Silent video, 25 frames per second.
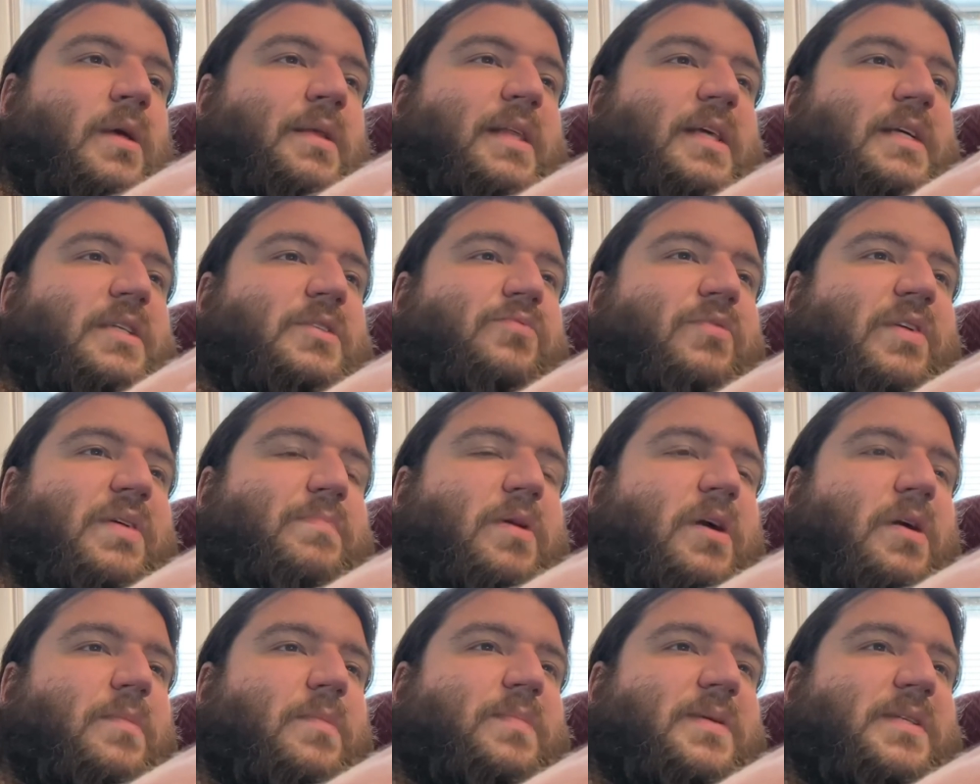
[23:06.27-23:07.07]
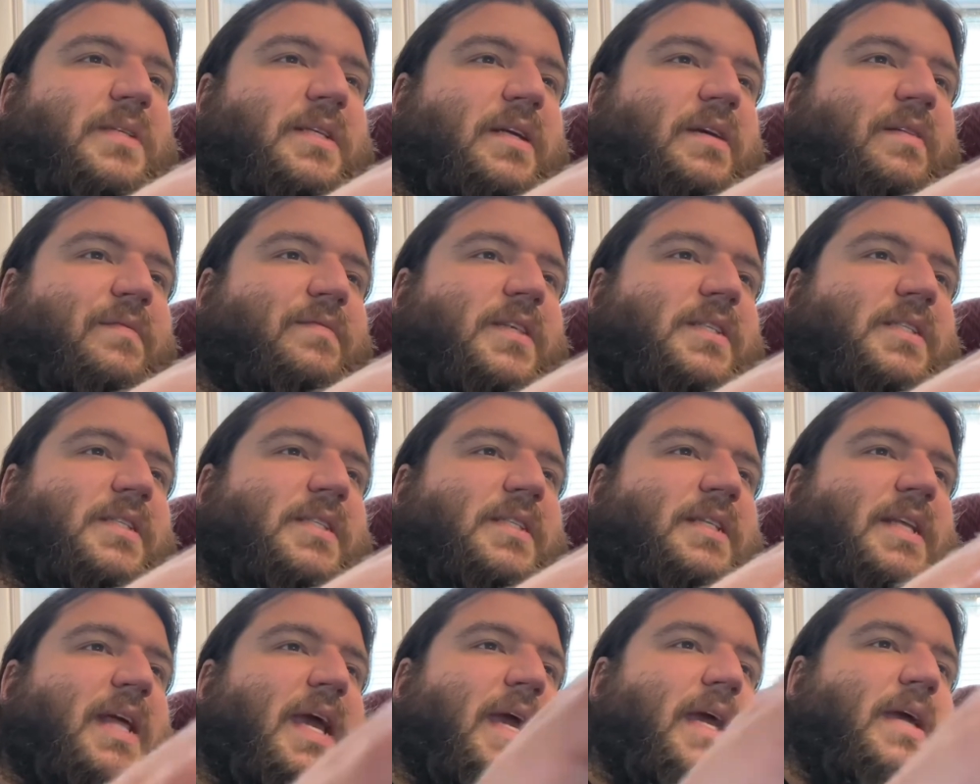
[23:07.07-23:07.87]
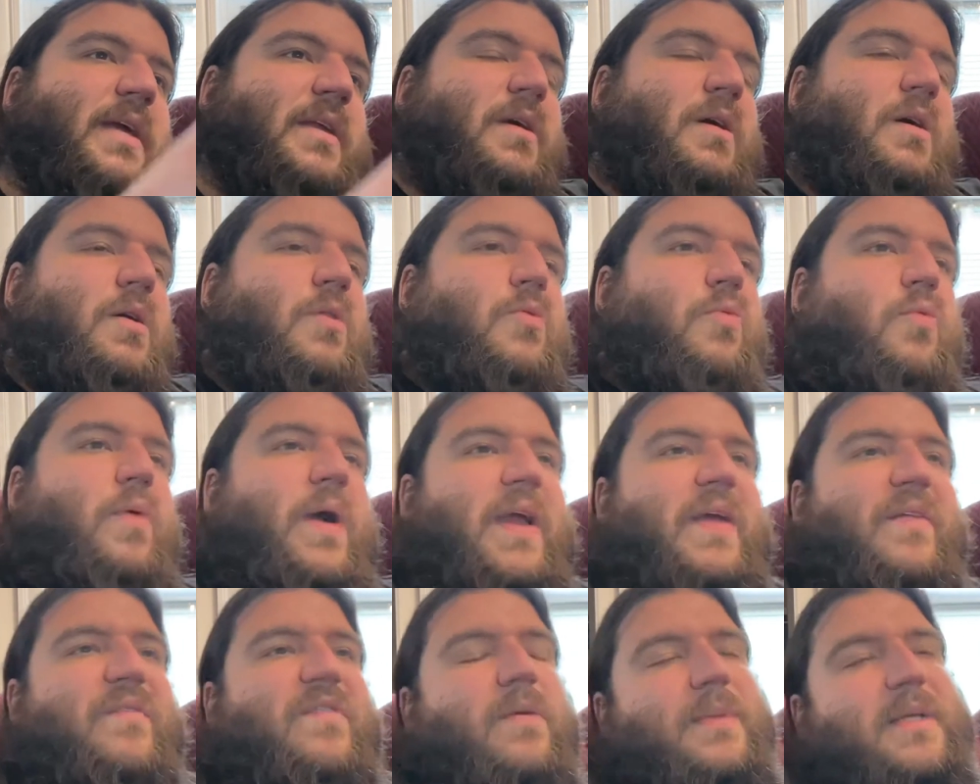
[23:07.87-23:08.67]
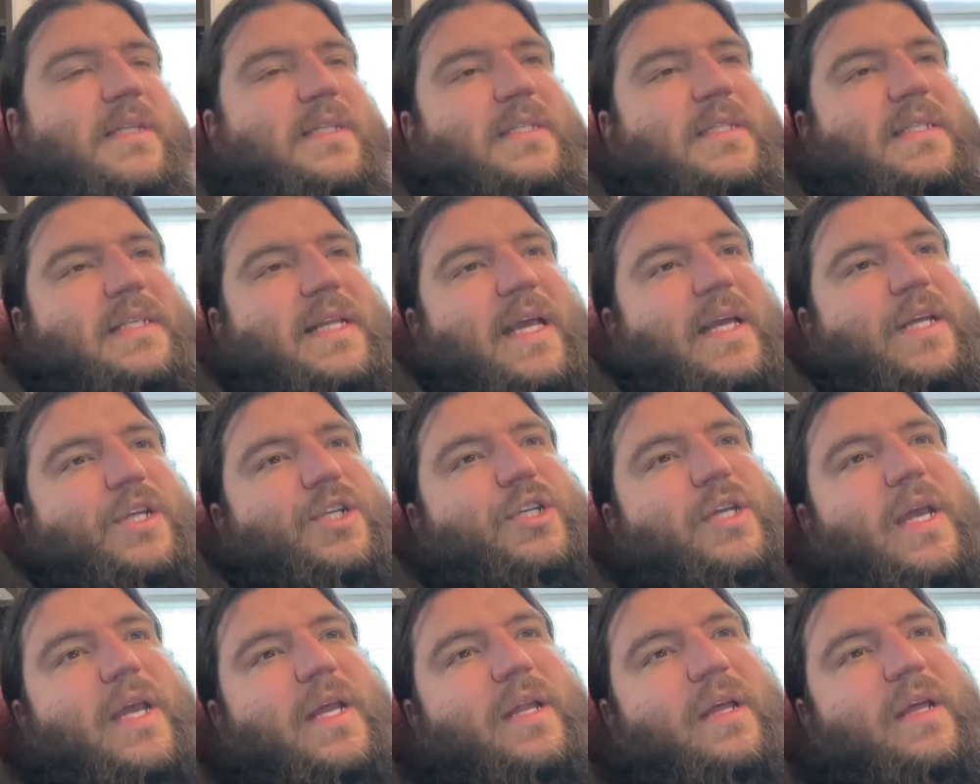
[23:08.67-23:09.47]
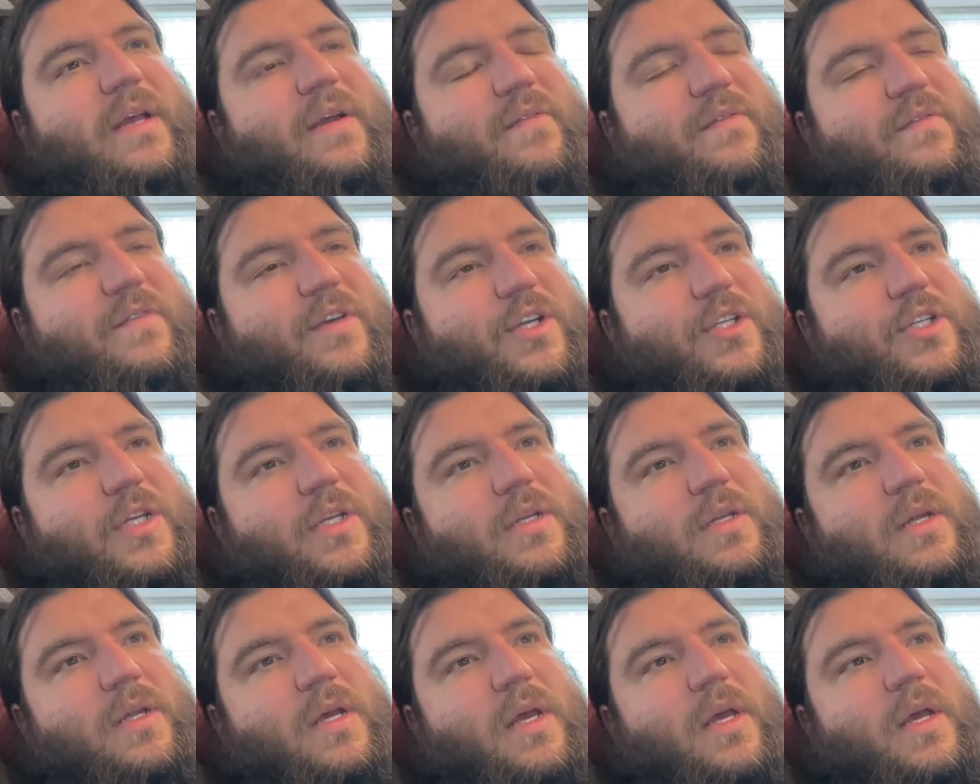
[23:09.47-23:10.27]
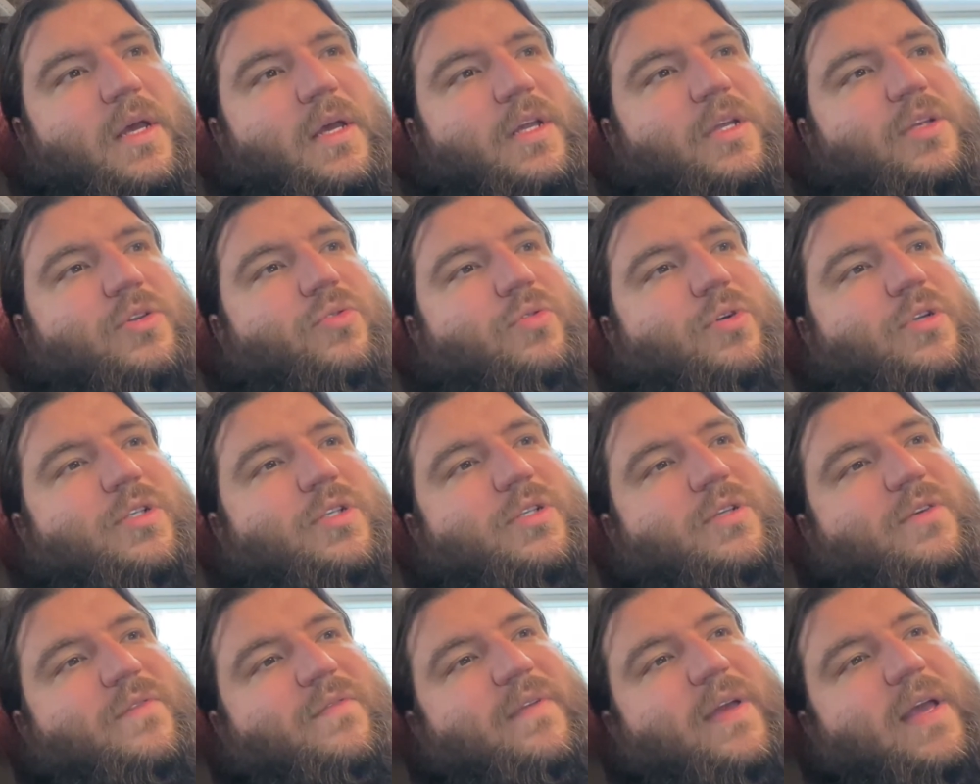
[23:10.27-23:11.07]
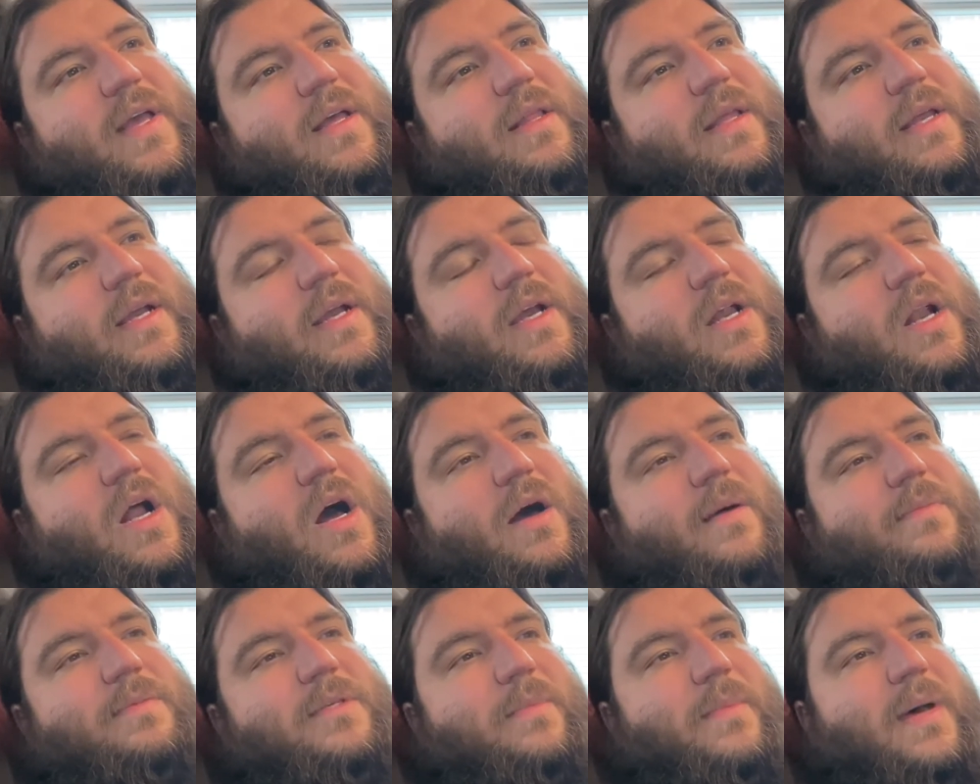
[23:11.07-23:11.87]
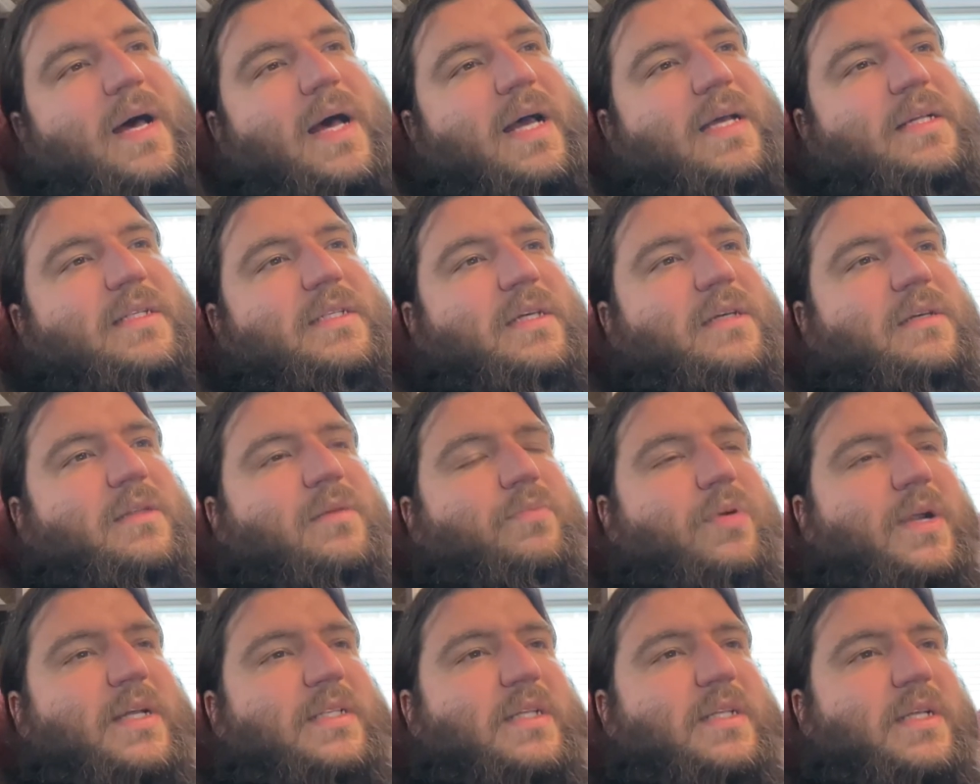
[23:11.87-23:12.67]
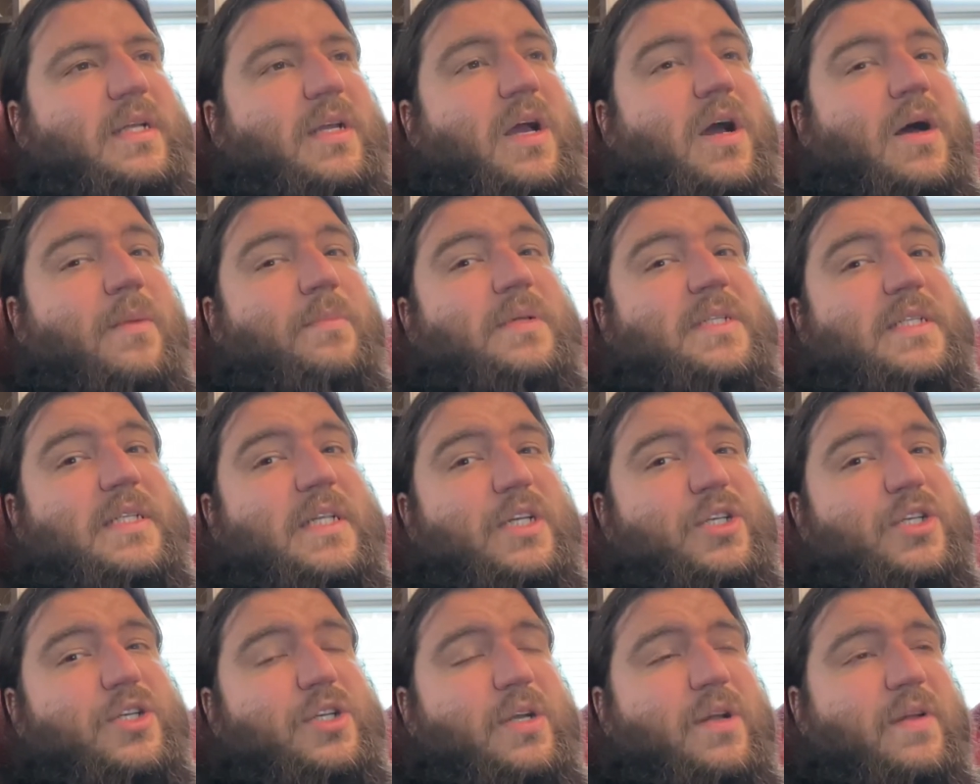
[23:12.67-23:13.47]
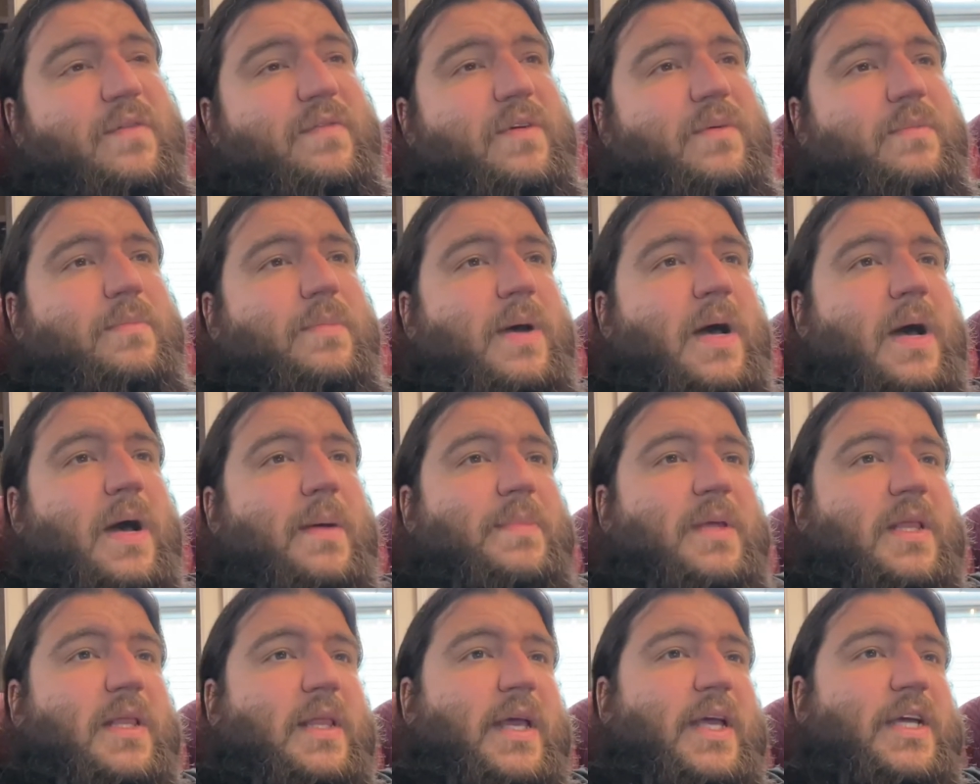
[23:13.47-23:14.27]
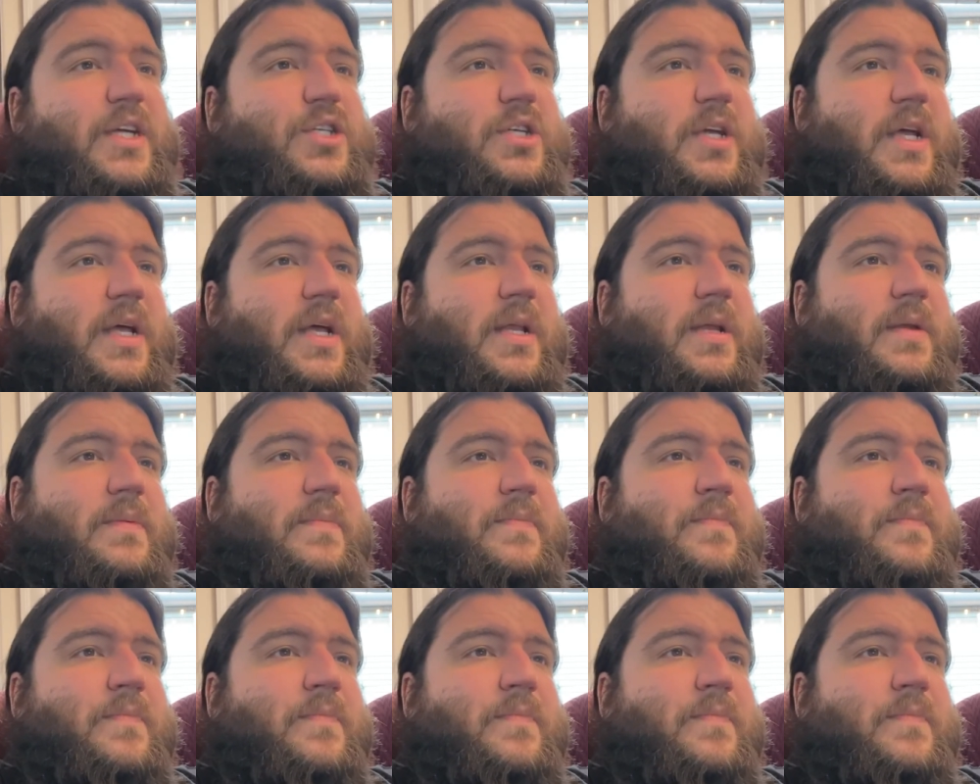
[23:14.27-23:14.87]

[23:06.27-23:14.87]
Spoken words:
This repurposing of the state, away from instantiating a vision and towards surveilling and optimizing the present composition of a population,